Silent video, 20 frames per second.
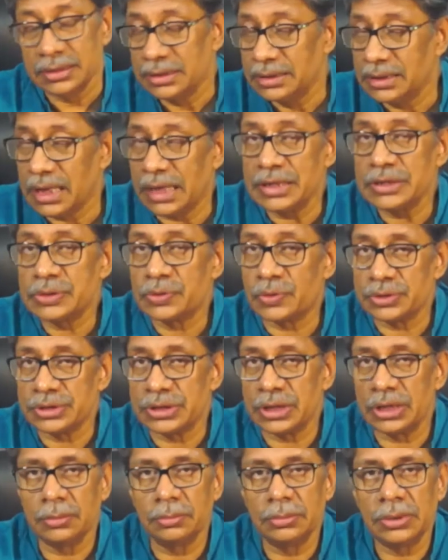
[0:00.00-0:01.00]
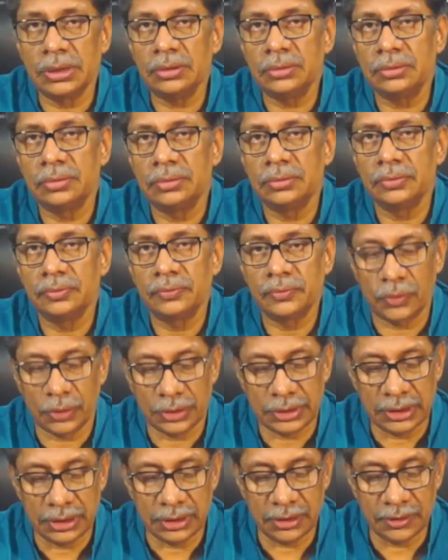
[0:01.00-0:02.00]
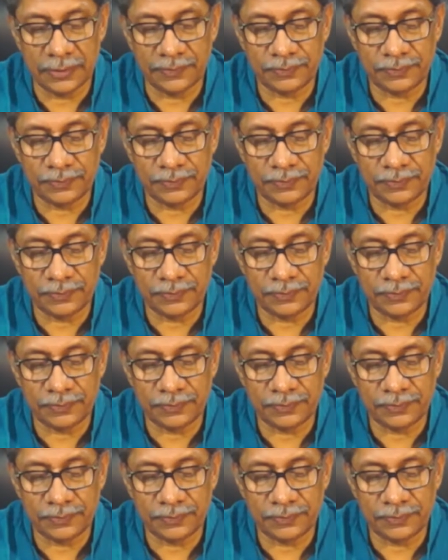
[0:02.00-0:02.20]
That is question number 14.